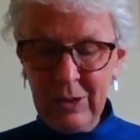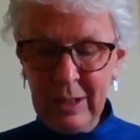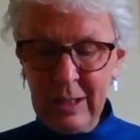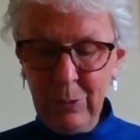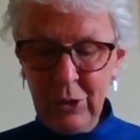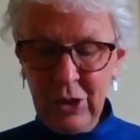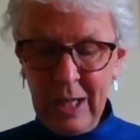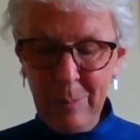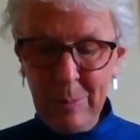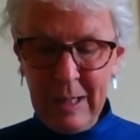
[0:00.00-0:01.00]
that give
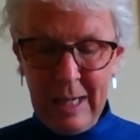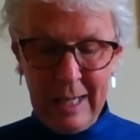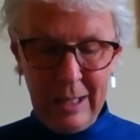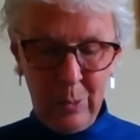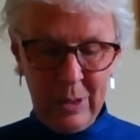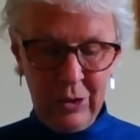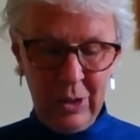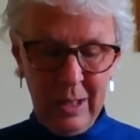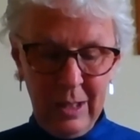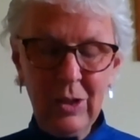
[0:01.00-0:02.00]
shape and language
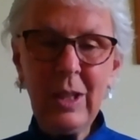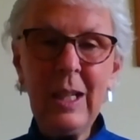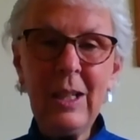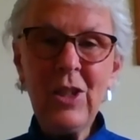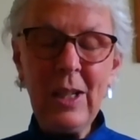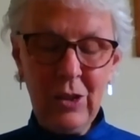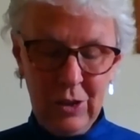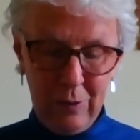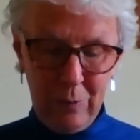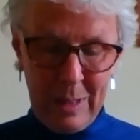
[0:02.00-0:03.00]
to the intention
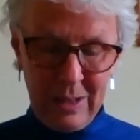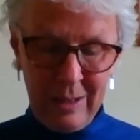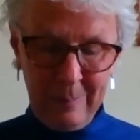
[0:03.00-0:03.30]
of metta.